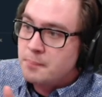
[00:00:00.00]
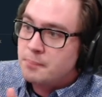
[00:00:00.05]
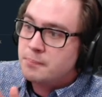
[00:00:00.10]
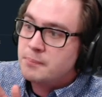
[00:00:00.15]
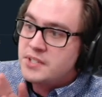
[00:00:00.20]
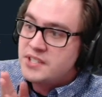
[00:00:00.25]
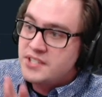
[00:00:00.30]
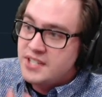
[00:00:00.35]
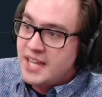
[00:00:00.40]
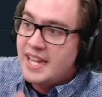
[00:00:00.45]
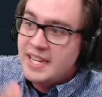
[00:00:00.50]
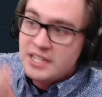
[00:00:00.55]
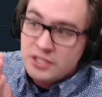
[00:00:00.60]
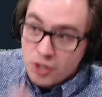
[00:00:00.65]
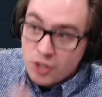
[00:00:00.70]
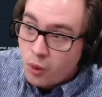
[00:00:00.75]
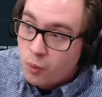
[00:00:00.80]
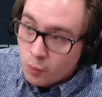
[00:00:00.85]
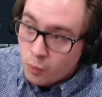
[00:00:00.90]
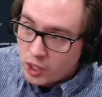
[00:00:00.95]
say
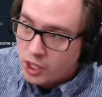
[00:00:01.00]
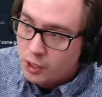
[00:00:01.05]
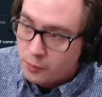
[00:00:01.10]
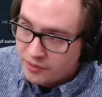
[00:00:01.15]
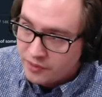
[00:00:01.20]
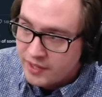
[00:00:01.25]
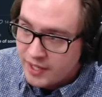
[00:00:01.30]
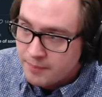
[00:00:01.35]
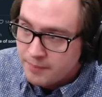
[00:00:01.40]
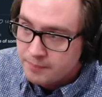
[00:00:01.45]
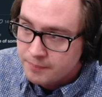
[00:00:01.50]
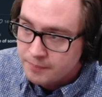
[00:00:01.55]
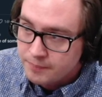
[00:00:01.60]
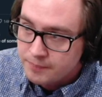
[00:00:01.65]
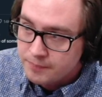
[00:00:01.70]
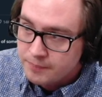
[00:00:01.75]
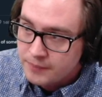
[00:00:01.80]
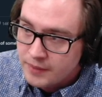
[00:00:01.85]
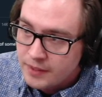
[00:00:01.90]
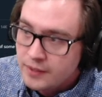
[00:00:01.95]
don't work with him."
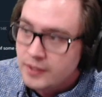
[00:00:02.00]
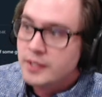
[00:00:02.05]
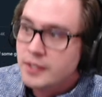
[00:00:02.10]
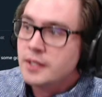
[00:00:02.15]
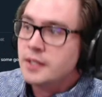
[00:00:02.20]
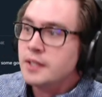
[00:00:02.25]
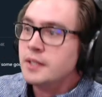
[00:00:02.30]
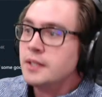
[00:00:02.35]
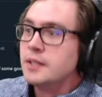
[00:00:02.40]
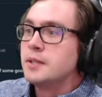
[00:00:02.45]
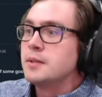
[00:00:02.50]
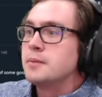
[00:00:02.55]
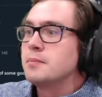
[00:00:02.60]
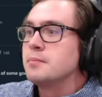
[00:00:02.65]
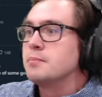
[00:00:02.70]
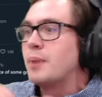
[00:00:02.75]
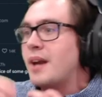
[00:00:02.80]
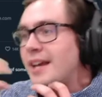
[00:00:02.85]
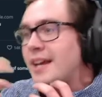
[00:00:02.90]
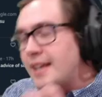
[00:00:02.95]

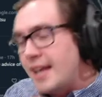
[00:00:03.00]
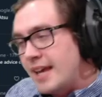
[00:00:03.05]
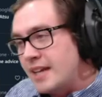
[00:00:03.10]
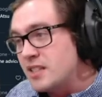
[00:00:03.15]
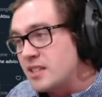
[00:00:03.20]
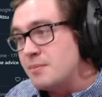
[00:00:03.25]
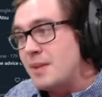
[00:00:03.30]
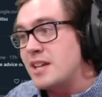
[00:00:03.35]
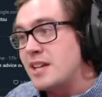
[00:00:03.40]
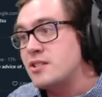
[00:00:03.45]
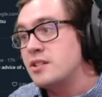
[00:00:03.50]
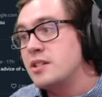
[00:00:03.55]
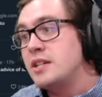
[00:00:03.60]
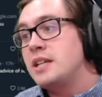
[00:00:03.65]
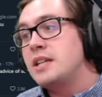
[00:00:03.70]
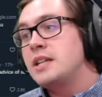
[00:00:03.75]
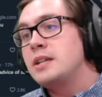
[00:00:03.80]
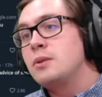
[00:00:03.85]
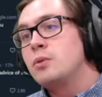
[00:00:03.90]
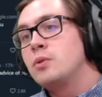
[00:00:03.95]
But I can't imagine
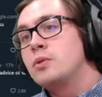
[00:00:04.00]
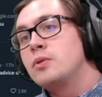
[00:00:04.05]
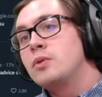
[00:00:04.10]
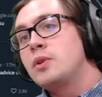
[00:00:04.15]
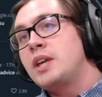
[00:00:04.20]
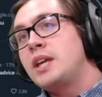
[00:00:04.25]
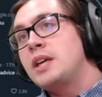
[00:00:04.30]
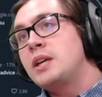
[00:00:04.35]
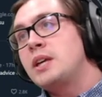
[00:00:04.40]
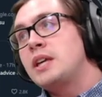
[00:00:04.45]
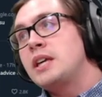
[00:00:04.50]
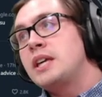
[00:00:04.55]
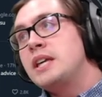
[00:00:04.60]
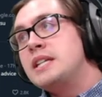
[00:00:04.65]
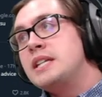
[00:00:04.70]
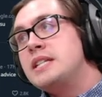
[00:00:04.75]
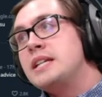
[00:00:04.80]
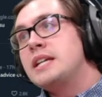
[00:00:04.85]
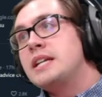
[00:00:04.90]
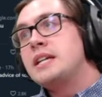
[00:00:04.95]
he
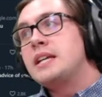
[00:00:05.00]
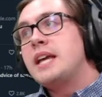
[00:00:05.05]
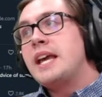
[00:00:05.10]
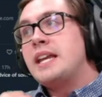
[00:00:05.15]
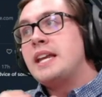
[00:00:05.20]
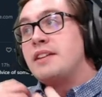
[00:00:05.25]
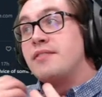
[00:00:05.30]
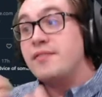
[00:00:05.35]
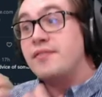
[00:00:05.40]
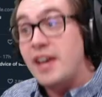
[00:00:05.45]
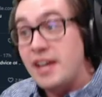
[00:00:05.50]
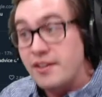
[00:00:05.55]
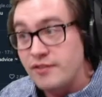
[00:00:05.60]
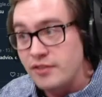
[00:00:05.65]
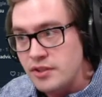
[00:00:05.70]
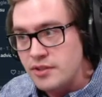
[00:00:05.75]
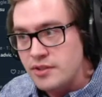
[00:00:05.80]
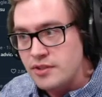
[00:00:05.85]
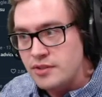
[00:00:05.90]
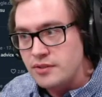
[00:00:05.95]
did any
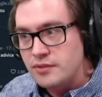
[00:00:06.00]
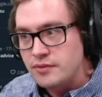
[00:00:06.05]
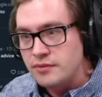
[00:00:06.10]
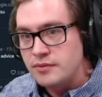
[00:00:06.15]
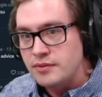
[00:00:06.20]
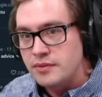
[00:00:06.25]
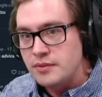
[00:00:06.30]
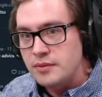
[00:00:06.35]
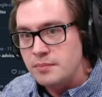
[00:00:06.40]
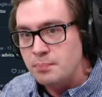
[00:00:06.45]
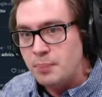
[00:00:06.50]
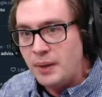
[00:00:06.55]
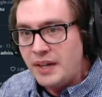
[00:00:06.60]
favors. But